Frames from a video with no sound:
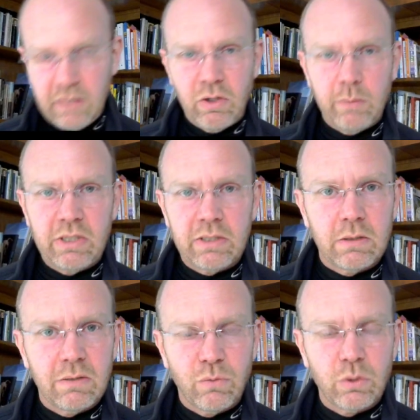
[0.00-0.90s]
of
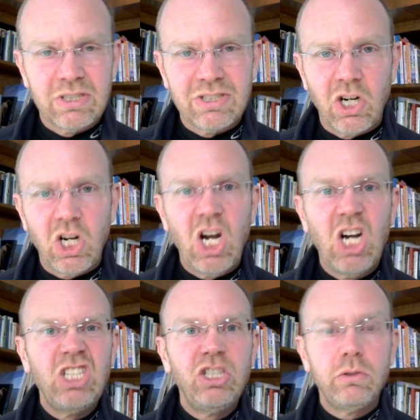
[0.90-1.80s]
intermolecular forces are
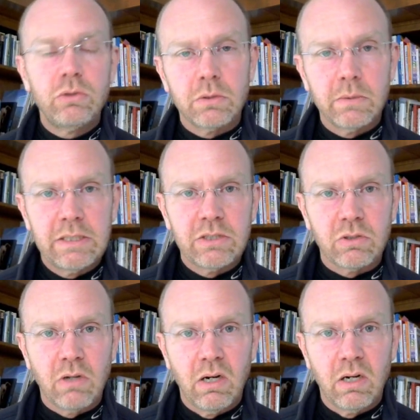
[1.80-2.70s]
unusually
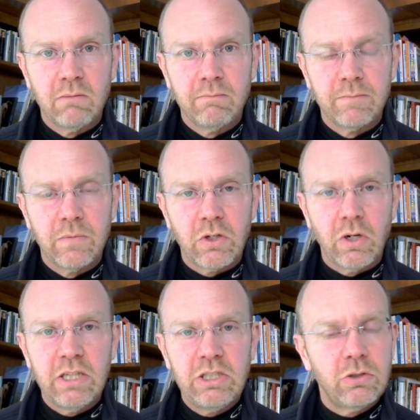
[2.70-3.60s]
strong. They're
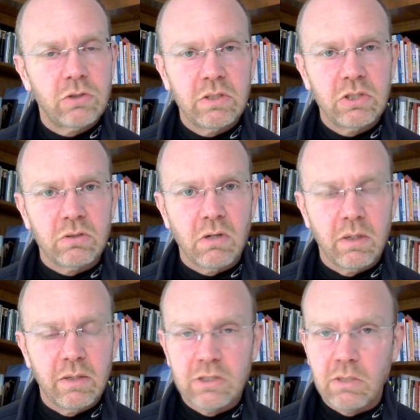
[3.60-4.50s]
unusually
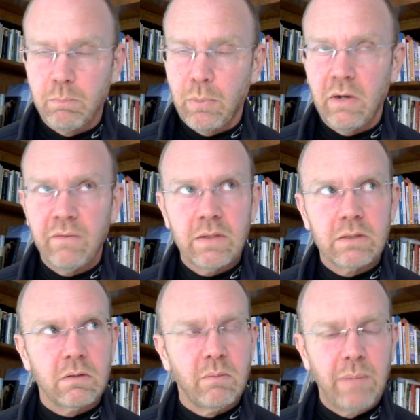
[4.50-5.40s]
strong. It's a perfect
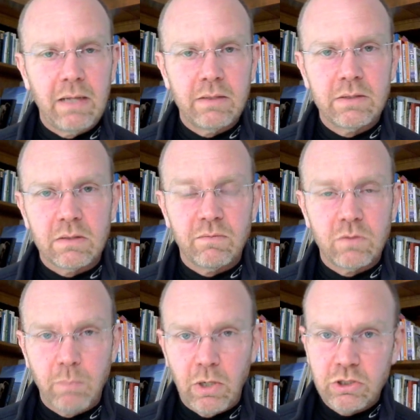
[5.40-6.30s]
sort of balance
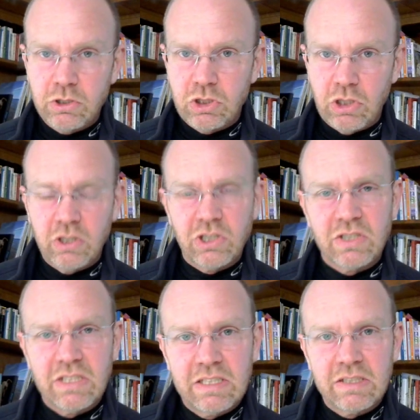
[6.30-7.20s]
of partial
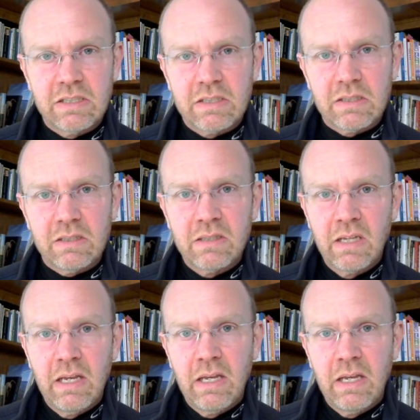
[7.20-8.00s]
charges and distances.